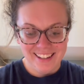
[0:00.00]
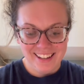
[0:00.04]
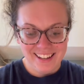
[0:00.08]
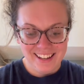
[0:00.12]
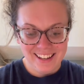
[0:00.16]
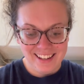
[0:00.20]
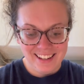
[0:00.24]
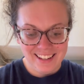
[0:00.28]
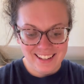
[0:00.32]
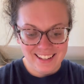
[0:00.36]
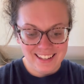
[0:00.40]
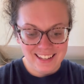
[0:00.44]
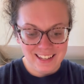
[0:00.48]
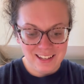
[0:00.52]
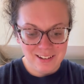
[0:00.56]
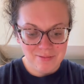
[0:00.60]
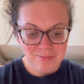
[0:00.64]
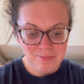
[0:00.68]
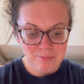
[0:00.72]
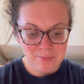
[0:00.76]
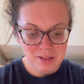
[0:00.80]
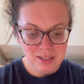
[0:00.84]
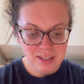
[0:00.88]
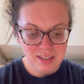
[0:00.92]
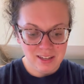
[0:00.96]
I can
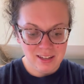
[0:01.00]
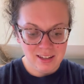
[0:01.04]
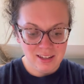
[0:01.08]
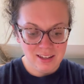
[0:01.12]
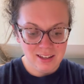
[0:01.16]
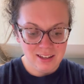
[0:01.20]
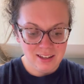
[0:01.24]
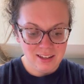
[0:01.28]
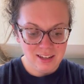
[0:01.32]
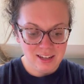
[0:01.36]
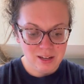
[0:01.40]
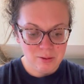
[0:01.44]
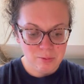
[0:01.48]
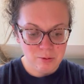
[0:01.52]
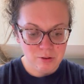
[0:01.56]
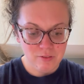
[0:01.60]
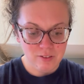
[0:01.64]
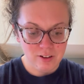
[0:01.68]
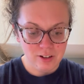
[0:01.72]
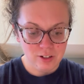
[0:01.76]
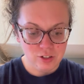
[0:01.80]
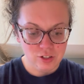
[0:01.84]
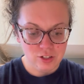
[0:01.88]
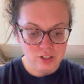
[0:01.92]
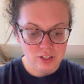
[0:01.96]
be a
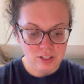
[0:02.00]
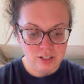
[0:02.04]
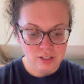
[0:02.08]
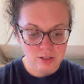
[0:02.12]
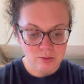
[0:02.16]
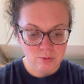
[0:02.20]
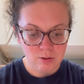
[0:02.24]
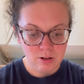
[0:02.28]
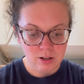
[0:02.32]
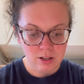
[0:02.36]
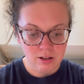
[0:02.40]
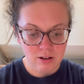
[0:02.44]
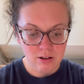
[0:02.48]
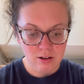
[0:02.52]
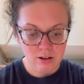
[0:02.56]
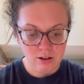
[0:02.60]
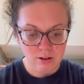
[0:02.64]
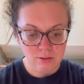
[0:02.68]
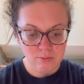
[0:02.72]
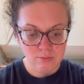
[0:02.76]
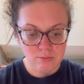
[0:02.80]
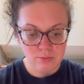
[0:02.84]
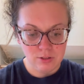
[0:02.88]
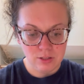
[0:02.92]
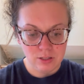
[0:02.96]
perfectionist when it
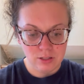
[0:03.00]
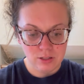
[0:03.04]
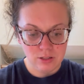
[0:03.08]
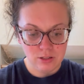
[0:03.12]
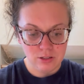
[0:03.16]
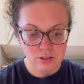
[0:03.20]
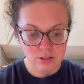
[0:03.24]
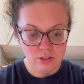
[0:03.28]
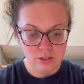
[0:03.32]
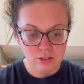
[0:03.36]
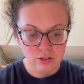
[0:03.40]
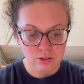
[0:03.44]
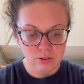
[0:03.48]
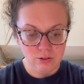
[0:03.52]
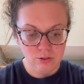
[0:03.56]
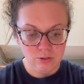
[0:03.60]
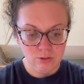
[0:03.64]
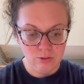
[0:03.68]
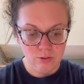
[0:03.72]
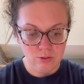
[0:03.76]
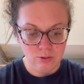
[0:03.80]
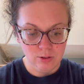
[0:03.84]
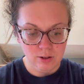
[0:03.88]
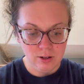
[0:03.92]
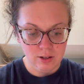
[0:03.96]
comes
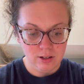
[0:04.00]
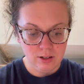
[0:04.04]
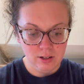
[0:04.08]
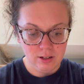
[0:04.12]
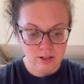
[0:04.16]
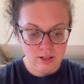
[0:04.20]
to